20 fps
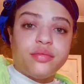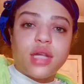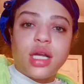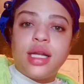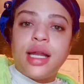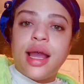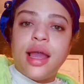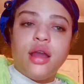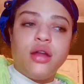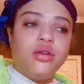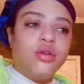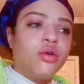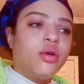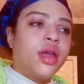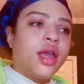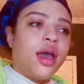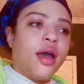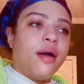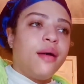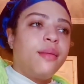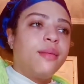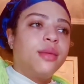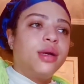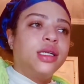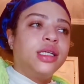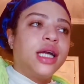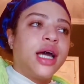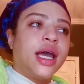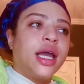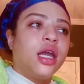Like, no cap.
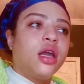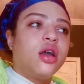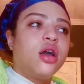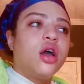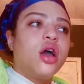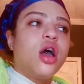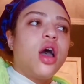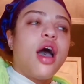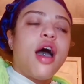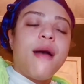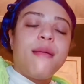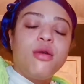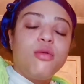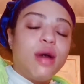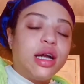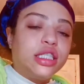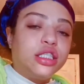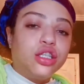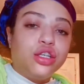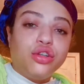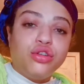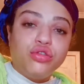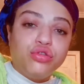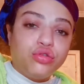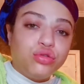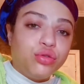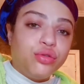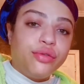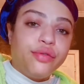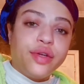Like, I be watching the
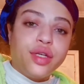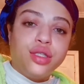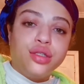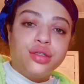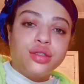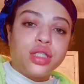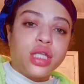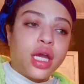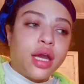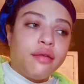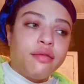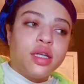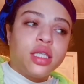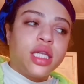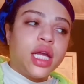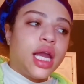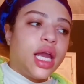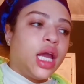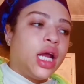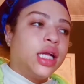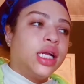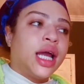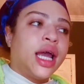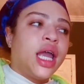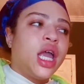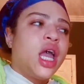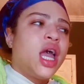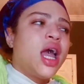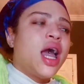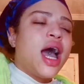YouTube videos and everything. Like,
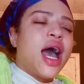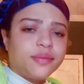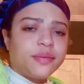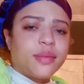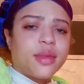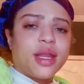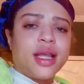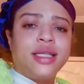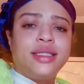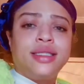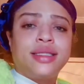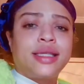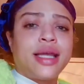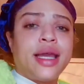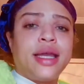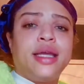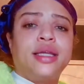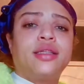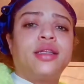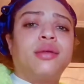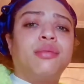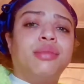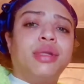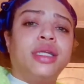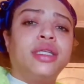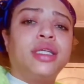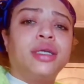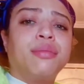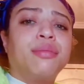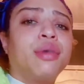I just can't get the
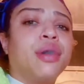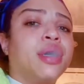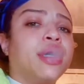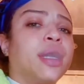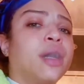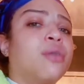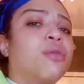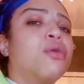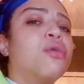blending part out.